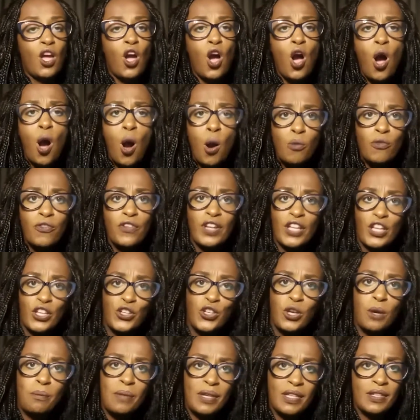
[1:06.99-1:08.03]
Hopefully in
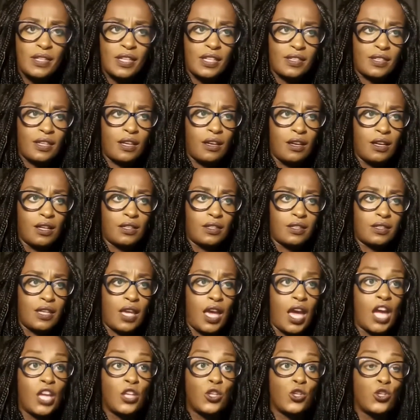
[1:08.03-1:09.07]
your business cards.
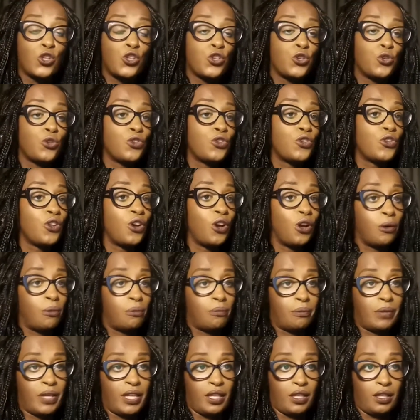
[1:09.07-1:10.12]
And you should not
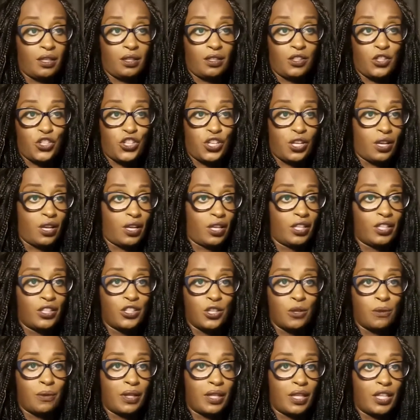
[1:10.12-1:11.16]
be shy in
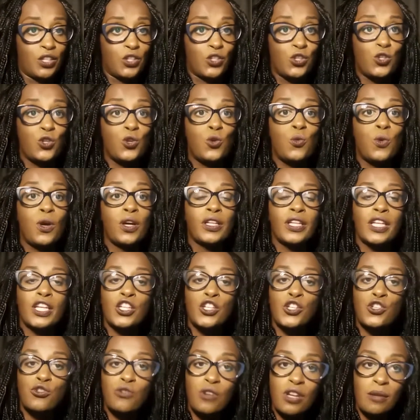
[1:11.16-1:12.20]
doing this. You worked
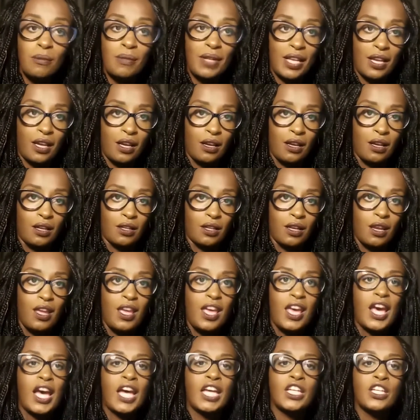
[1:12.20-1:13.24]
extremely hard
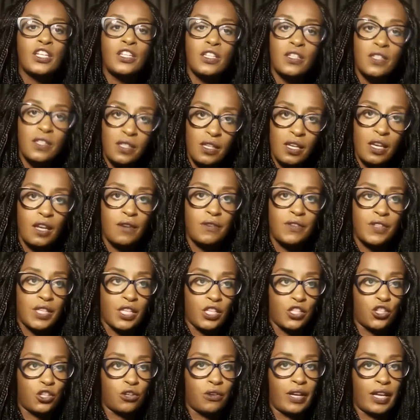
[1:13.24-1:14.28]
and deserve
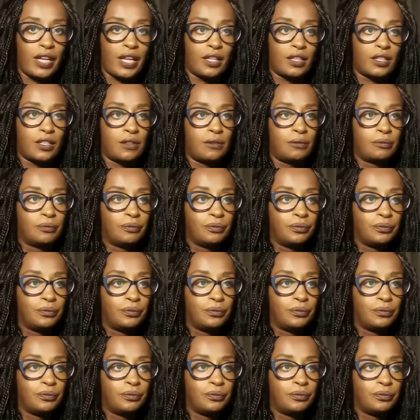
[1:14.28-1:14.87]
such credit.